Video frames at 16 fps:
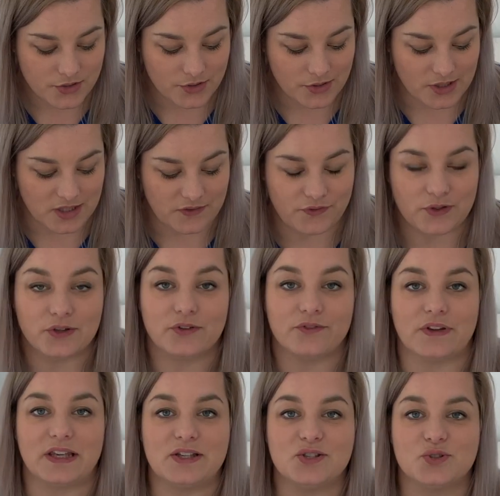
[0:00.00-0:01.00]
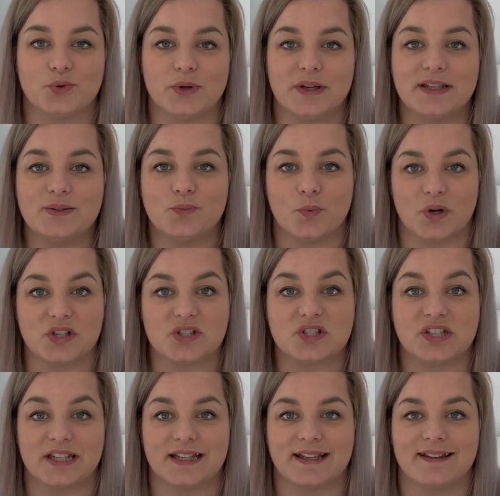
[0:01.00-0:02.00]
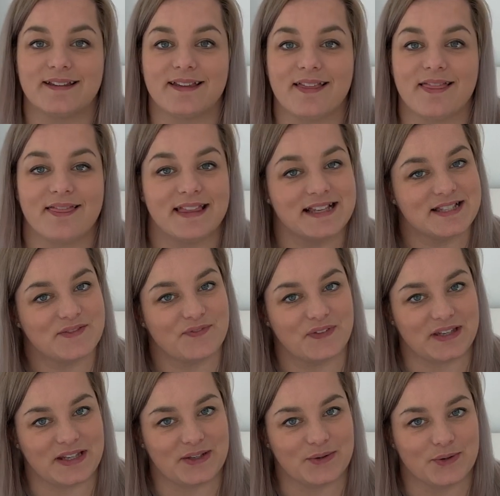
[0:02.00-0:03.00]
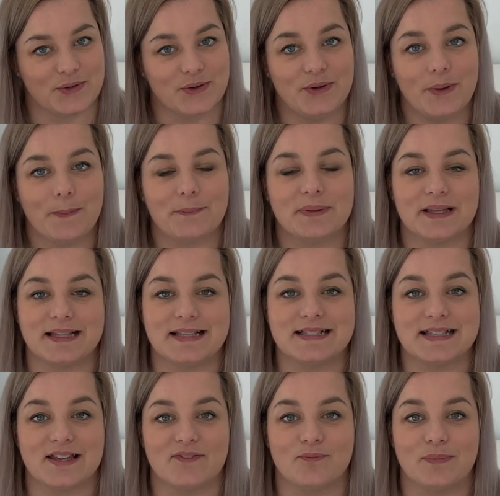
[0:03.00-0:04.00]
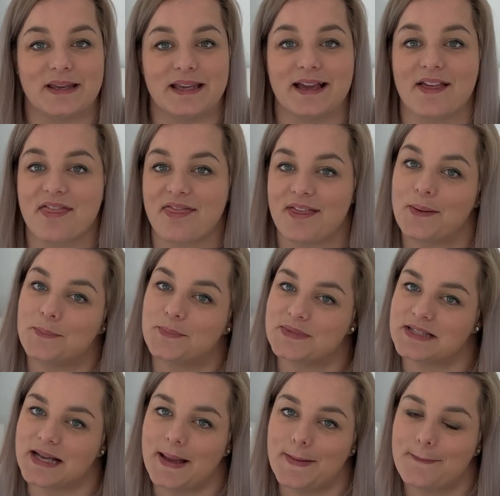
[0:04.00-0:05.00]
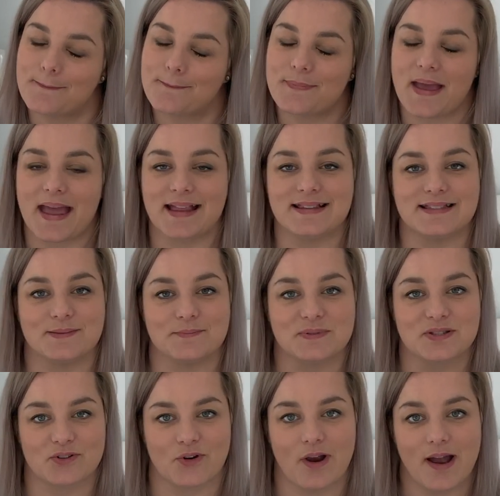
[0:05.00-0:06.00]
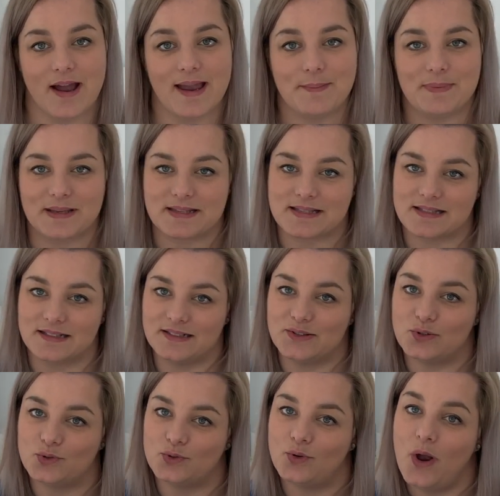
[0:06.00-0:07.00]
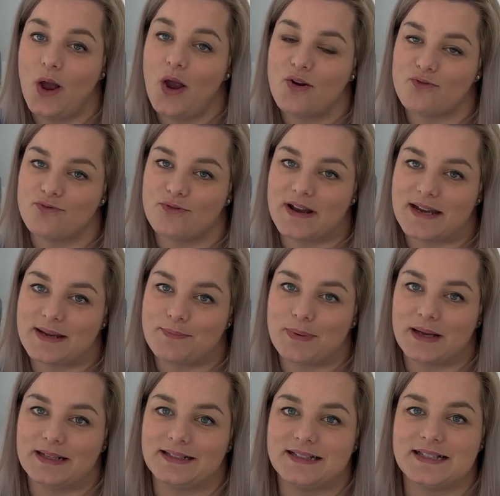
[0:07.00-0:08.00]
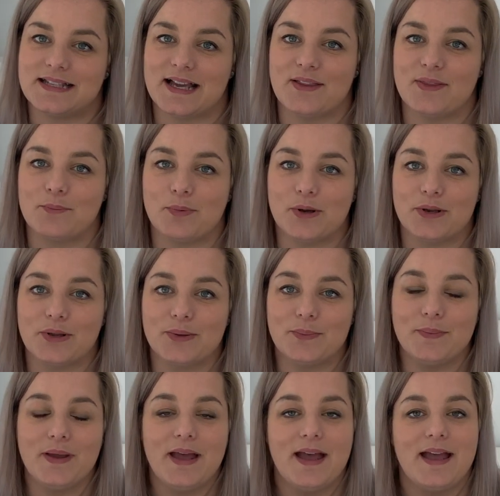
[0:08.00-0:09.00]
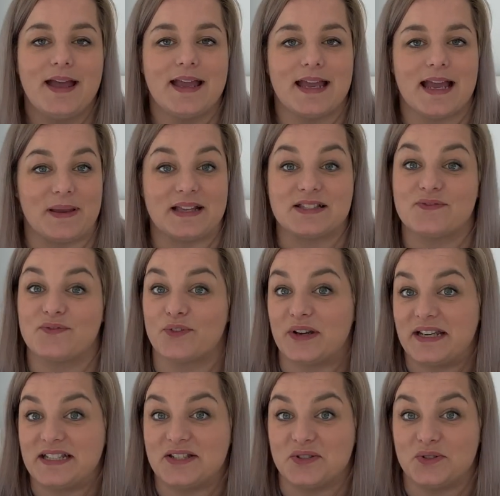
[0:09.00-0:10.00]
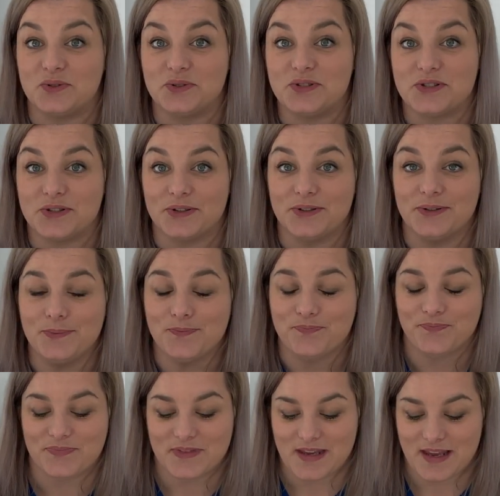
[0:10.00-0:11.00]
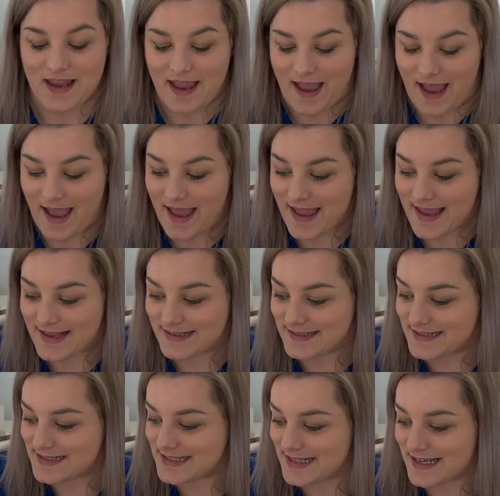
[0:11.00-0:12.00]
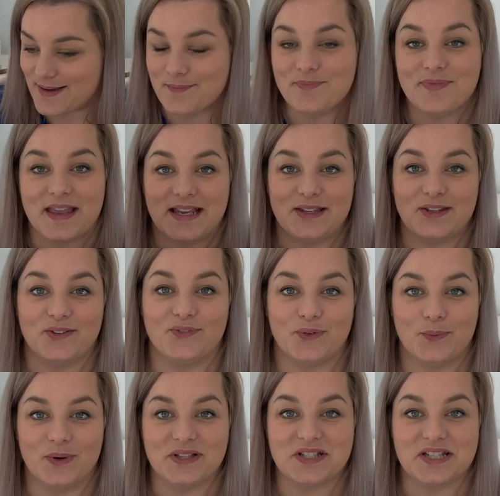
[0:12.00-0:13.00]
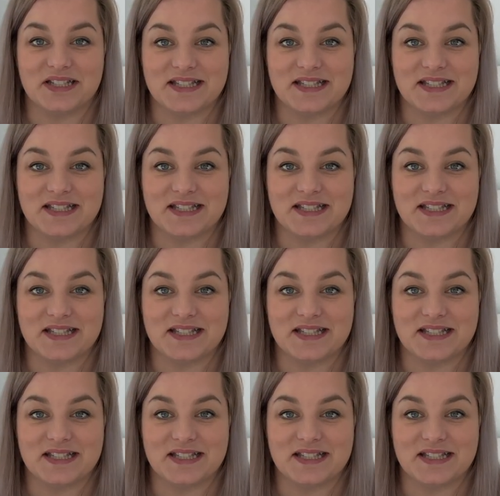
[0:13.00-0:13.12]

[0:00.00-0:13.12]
if you've enjoyed watching this video, please give me a thumbs up and subscribe. It's the little red button down the bottom. It's free to do so. And thank you for watching